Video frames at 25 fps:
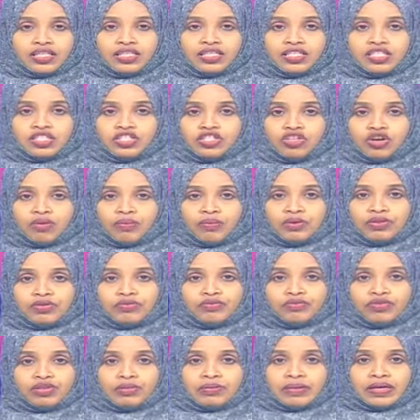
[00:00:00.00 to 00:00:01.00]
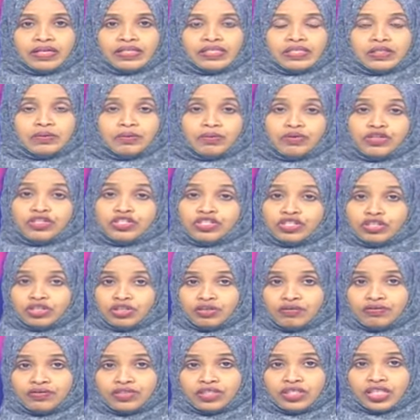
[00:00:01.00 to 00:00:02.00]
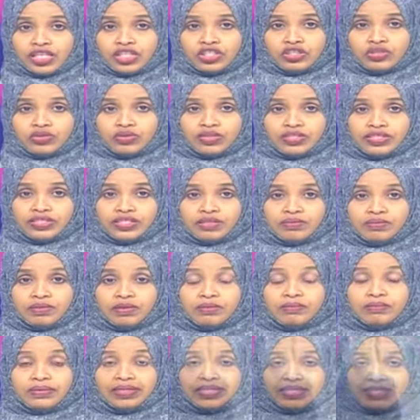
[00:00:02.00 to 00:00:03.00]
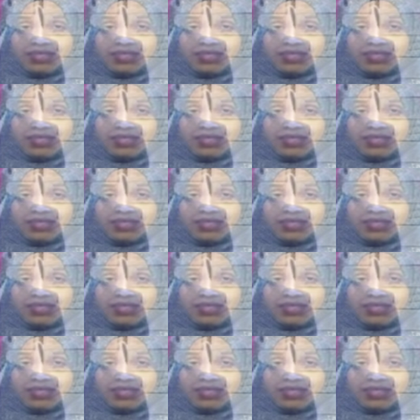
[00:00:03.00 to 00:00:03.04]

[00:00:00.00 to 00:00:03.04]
And in his opening remarks, the president of the National Assembly